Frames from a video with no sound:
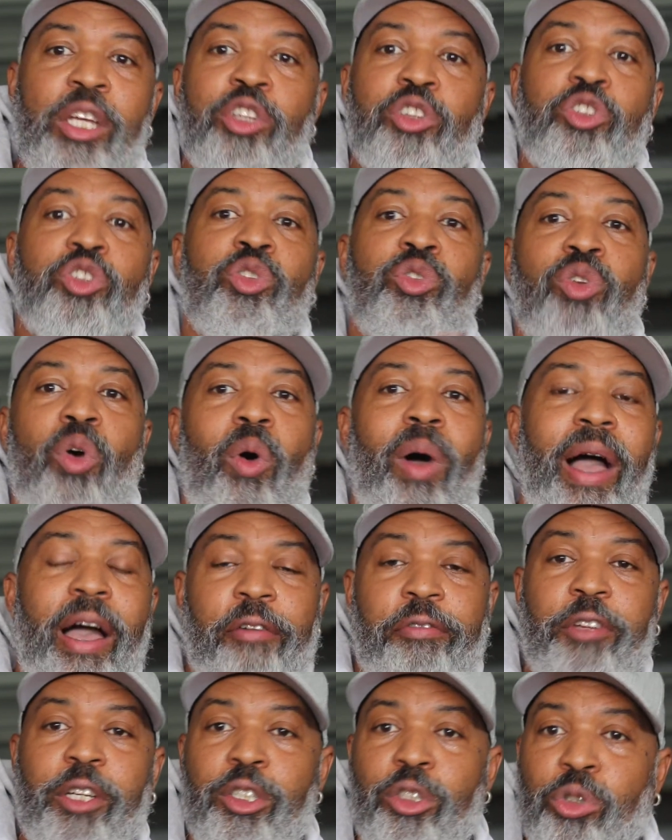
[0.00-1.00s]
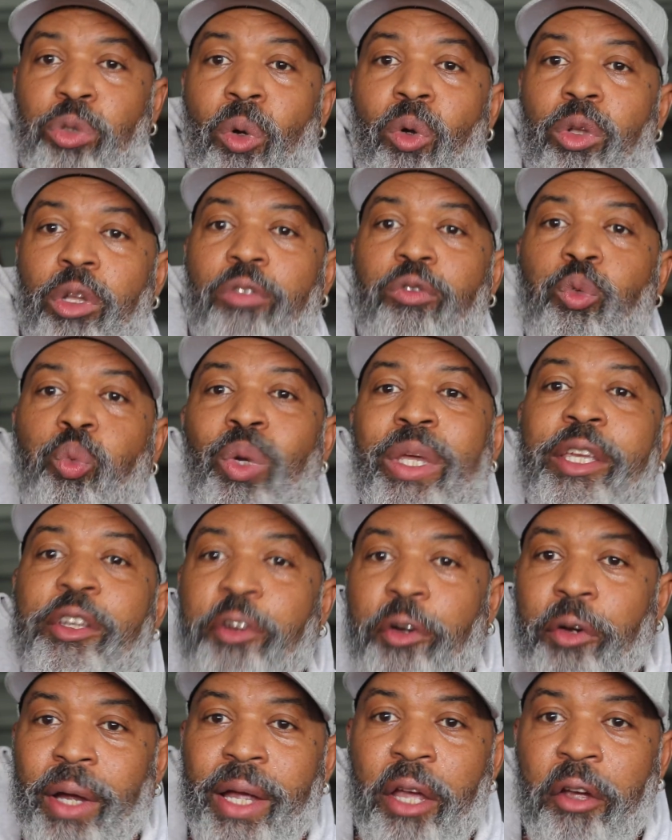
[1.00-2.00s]
you don't have control of
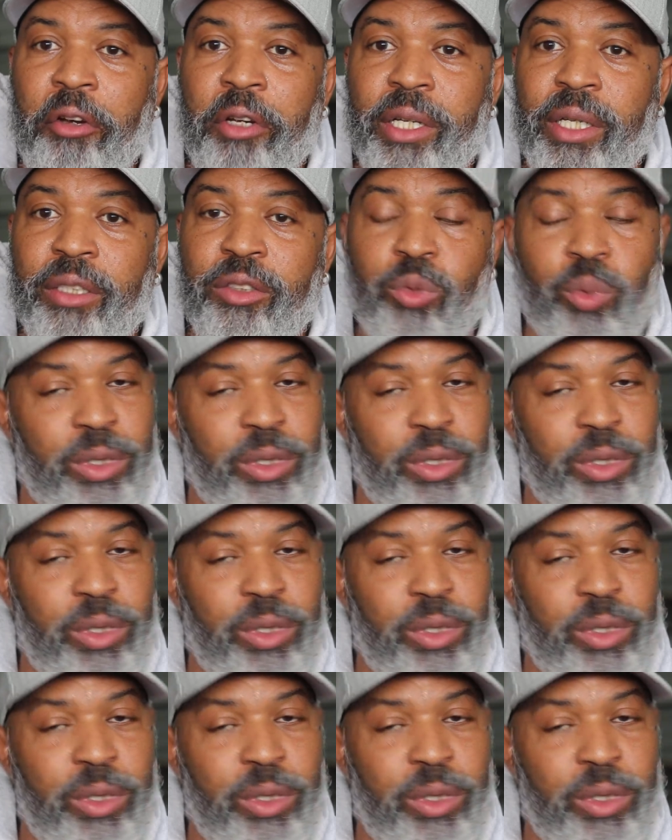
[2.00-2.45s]
weaker areas,